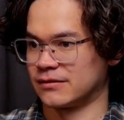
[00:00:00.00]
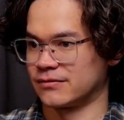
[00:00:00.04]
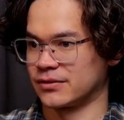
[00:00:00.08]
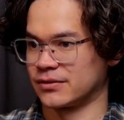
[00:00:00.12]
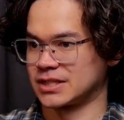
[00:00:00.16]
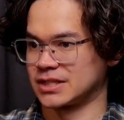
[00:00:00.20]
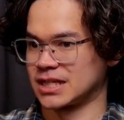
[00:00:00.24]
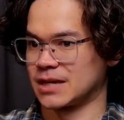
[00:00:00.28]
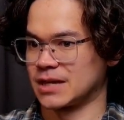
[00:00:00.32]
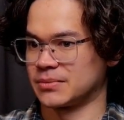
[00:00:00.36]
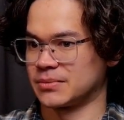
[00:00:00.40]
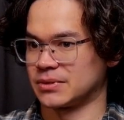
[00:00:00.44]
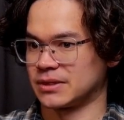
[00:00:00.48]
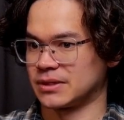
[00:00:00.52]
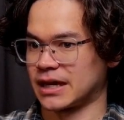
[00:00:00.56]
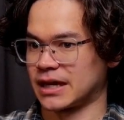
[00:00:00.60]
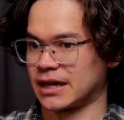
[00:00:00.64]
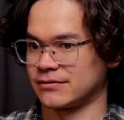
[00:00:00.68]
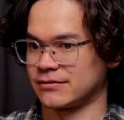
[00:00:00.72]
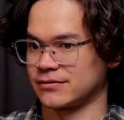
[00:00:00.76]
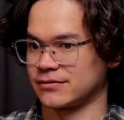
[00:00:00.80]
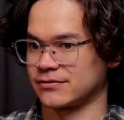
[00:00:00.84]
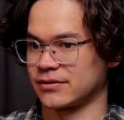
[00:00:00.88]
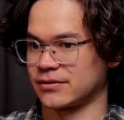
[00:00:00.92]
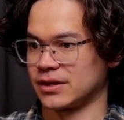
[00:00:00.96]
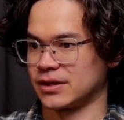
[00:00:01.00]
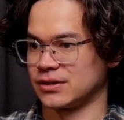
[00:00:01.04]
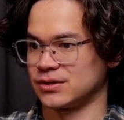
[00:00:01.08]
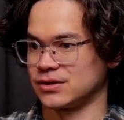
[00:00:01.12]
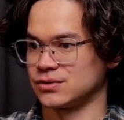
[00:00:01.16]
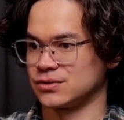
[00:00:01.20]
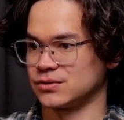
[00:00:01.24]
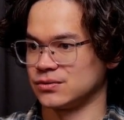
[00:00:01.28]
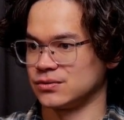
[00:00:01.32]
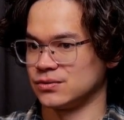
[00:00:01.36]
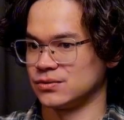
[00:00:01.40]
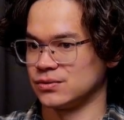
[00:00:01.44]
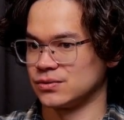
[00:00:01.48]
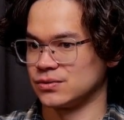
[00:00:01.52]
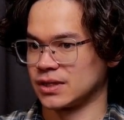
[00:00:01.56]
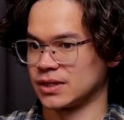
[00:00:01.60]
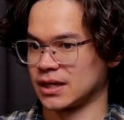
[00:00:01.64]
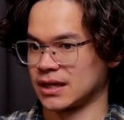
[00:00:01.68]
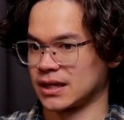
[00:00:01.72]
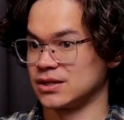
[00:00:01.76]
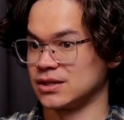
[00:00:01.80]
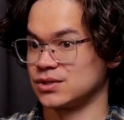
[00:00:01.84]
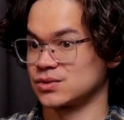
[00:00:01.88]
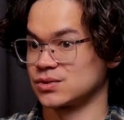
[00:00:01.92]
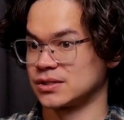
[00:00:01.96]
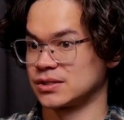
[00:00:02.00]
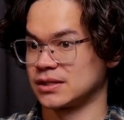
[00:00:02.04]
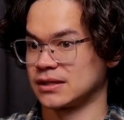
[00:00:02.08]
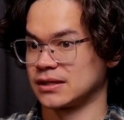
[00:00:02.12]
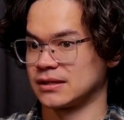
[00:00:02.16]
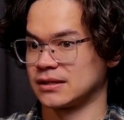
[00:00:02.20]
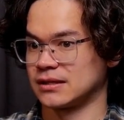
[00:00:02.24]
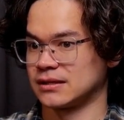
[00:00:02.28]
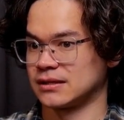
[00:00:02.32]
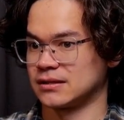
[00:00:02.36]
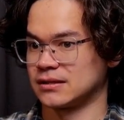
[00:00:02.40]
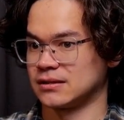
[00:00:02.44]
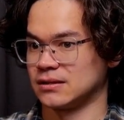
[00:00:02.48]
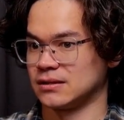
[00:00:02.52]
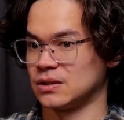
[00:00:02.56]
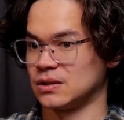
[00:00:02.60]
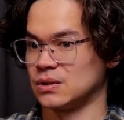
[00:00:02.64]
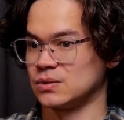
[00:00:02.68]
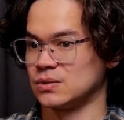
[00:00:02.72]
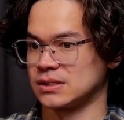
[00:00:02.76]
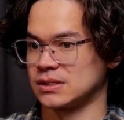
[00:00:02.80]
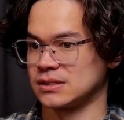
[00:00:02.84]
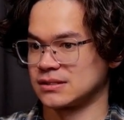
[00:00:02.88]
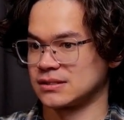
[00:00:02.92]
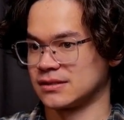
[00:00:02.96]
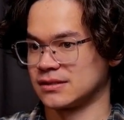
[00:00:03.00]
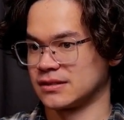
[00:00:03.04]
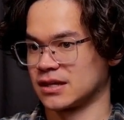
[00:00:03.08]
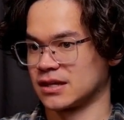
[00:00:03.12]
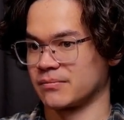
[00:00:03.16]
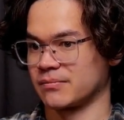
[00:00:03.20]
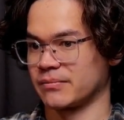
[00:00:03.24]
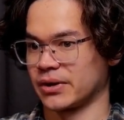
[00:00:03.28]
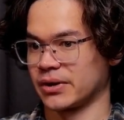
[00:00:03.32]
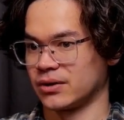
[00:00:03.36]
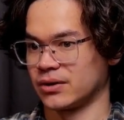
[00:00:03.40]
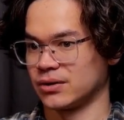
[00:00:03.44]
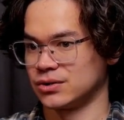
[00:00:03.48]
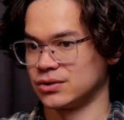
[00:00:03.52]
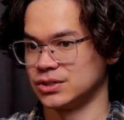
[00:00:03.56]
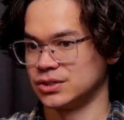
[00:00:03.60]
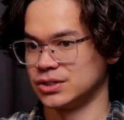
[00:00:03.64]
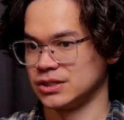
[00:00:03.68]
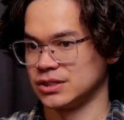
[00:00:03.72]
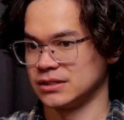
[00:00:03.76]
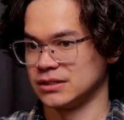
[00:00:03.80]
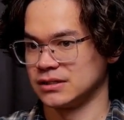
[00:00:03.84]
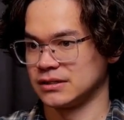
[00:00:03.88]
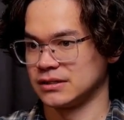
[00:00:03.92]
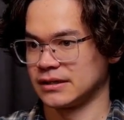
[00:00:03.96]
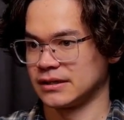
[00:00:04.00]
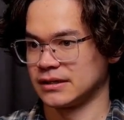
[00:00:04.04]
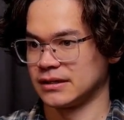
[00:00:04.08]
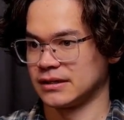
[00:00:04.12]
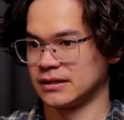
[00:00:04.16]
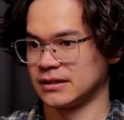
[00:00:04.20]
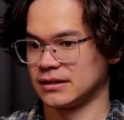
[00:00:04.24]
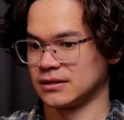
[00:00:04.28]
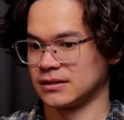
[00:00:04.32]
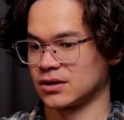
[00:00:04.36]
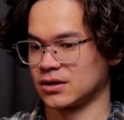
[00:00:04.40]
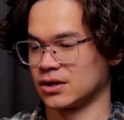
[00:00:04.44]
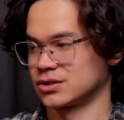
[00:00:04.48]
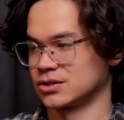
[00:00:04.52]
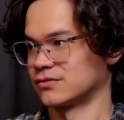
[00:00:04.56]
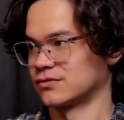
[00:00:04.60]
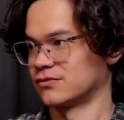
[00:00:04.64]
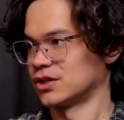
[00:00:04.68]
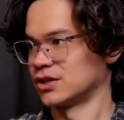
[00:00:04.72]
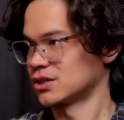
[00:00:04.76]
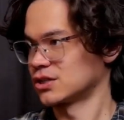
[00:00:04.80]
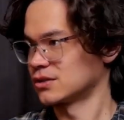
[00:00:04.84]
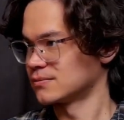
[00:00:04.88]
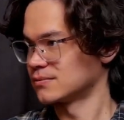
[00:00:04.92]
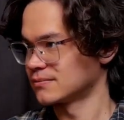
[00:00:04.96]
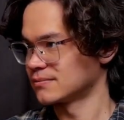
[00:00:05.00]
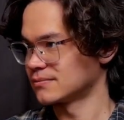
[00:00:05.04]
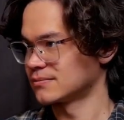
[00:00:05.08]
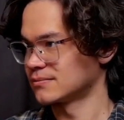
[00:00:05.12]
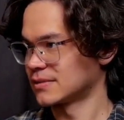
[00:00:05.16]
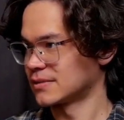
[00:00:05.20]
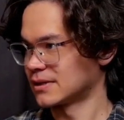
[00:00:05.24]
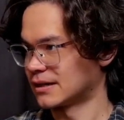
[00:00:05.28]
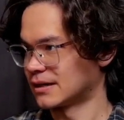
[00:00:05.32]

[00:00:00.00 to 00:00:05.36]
for example, I have a friend who's interested in using synthetic biology in conservation,